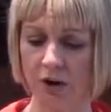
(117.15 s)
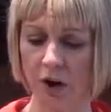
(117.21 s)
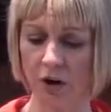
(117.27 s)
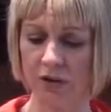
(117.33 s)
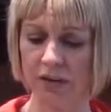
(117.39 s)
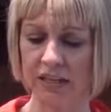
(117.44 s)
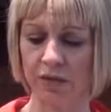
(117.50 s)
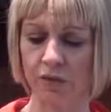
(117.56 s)

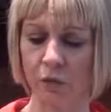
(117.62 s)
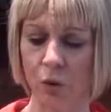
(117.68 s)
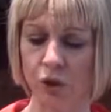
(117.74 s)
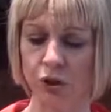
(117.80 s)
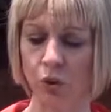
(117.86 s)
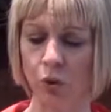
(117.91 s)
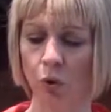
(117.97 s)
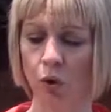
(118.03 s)
are these
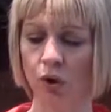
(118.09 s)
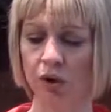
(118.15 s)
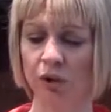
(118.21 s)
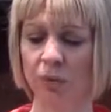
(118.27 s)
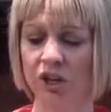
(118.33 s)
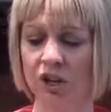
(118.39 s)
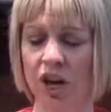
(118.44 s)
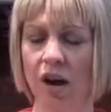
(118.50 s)
4 tools,
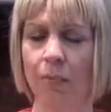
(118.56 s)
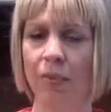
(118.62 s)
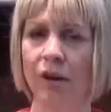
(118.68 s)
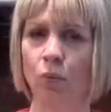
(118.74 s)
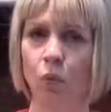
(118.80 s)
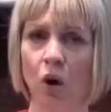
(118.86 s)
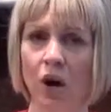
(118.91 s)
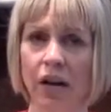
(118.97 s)
which come
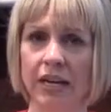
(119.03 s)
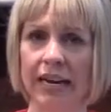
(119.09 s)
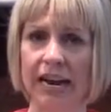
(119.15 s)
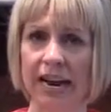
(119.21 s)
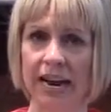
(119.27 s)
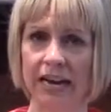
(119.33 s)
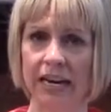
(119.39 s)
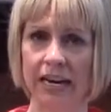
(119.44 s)
in 1
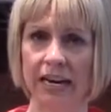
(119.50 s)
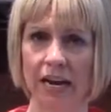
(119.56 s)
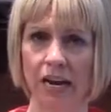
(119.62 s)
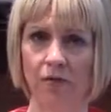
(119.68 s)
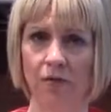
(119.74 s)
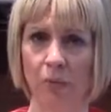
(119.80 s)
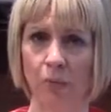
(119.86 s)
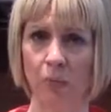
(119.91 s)
canning
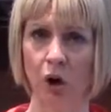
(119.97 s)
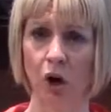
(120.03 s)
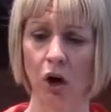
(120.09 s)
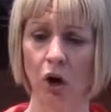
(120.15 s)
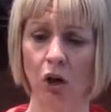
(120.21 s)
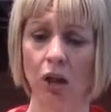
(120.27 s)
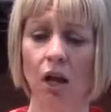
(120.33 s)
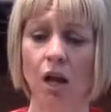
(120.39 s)
kit from
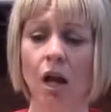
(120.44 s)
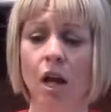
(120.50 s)
Ball.